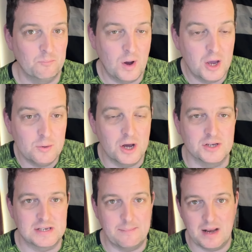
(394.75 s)
Who
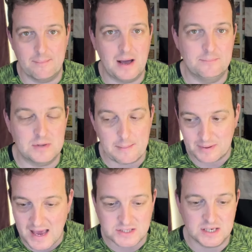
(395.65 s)
knows? I mean, I'm I'm, I'm
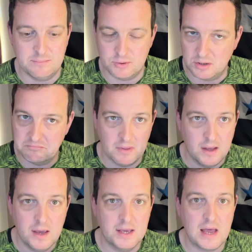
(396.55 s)
guessing, but
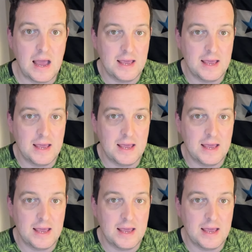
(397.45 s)
it,